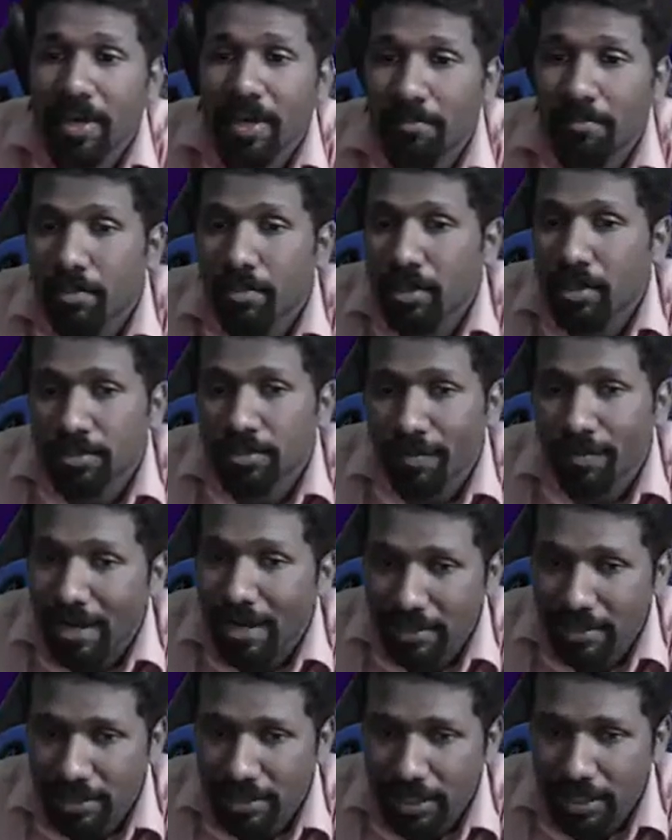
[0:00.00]
numbers
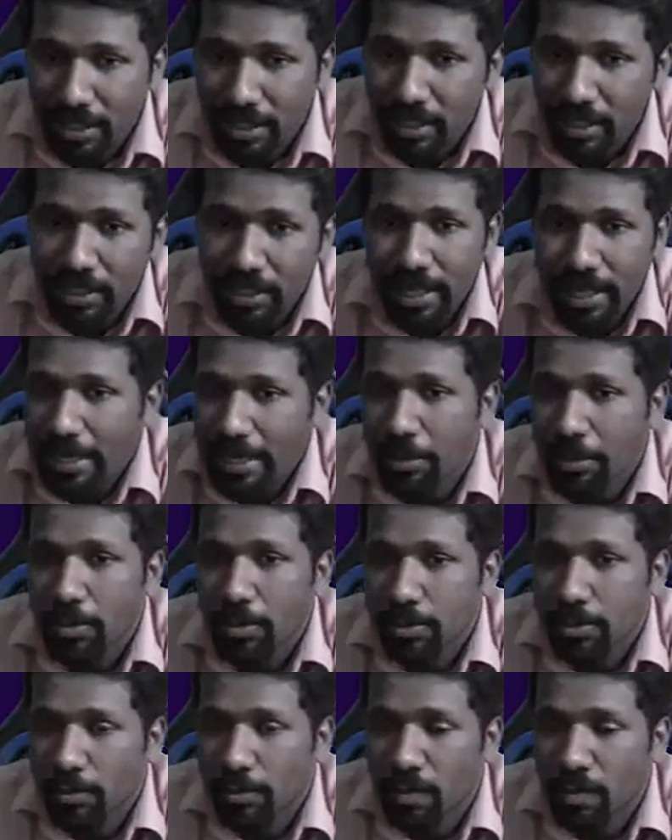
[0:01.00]
faster. That
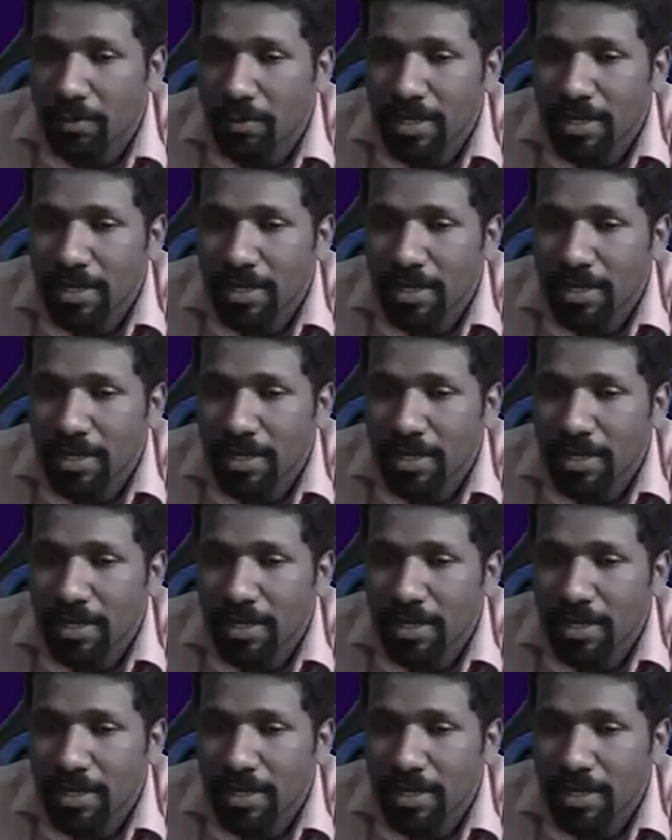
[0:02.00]
also we'll be